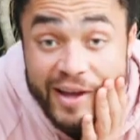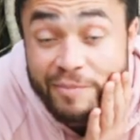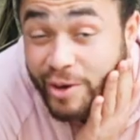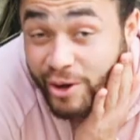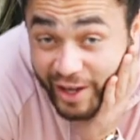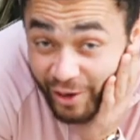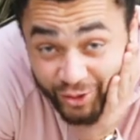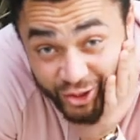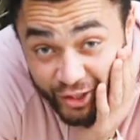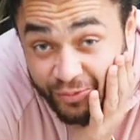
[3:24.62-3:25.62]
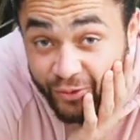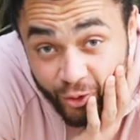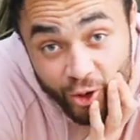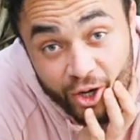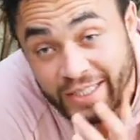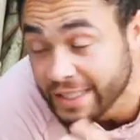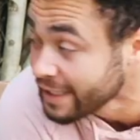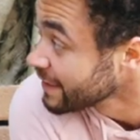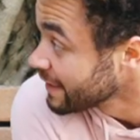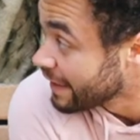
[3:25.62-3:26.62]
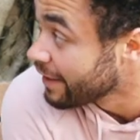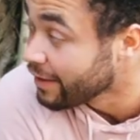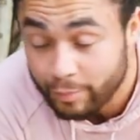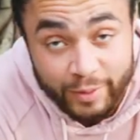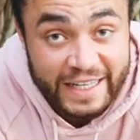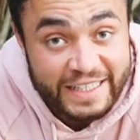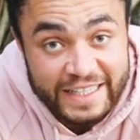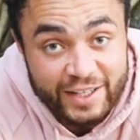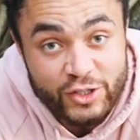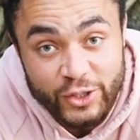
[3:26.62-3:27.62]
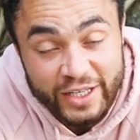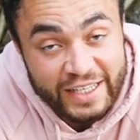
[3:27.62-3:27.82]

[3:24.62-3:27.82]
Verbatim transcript: that boat that I was looking for. But let's get to it.